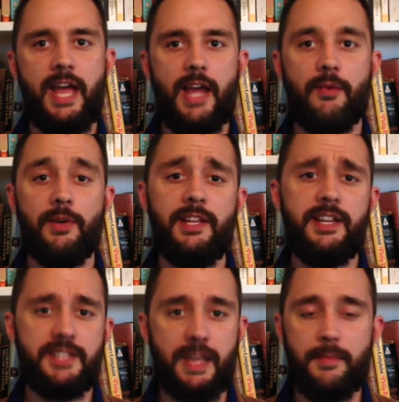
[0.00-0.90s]
and really
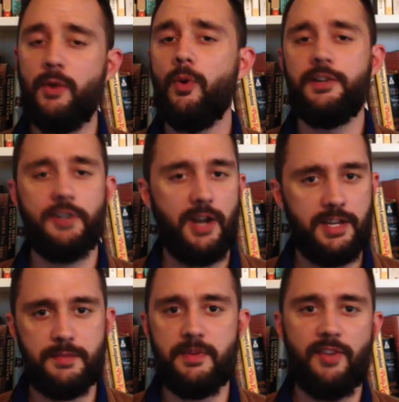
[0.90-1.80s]
examining what turn
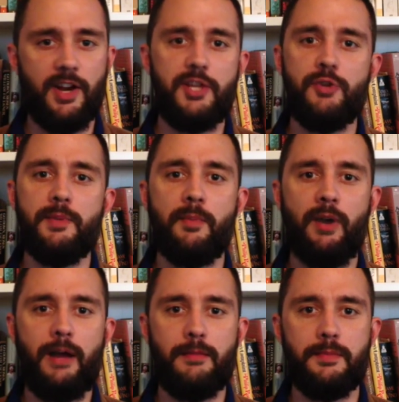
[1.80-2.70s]
out to be very human
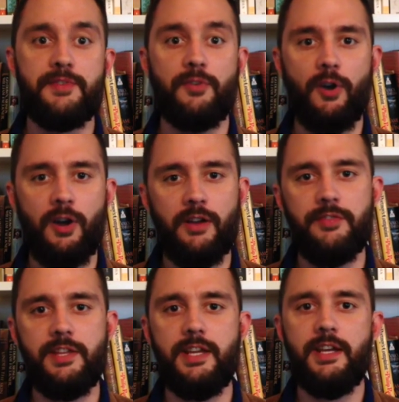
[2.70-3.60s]
problems for all
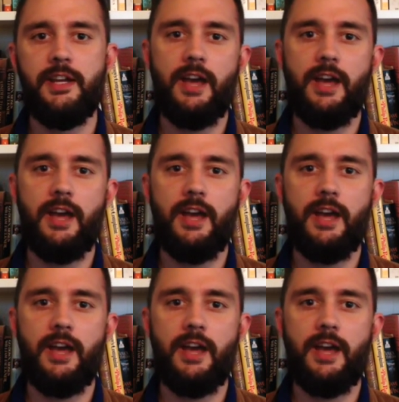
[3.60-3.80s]
of the